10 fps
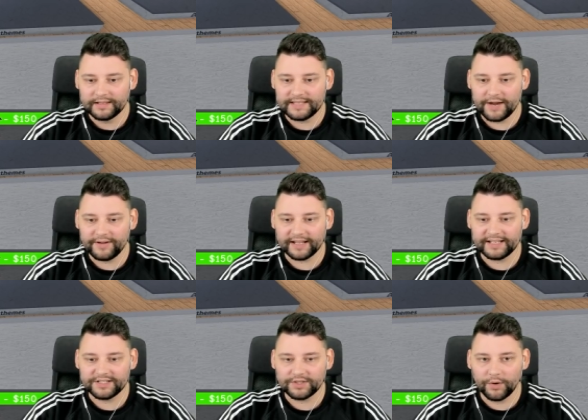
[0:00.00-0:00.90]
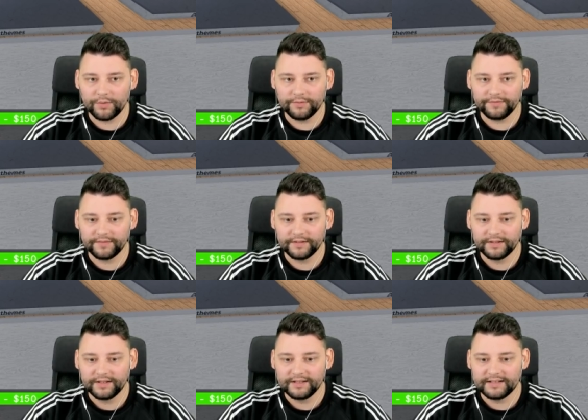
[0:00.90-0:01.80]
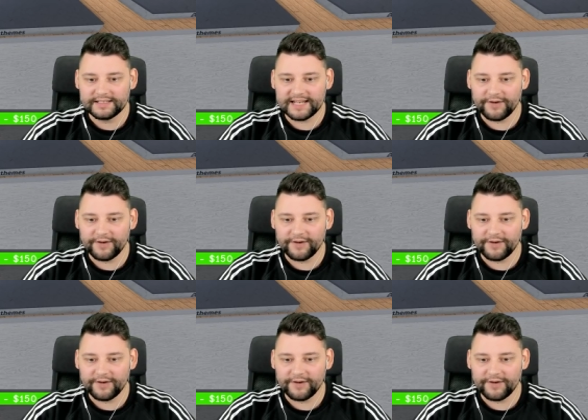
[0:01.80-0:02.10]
The teriyaki stove, the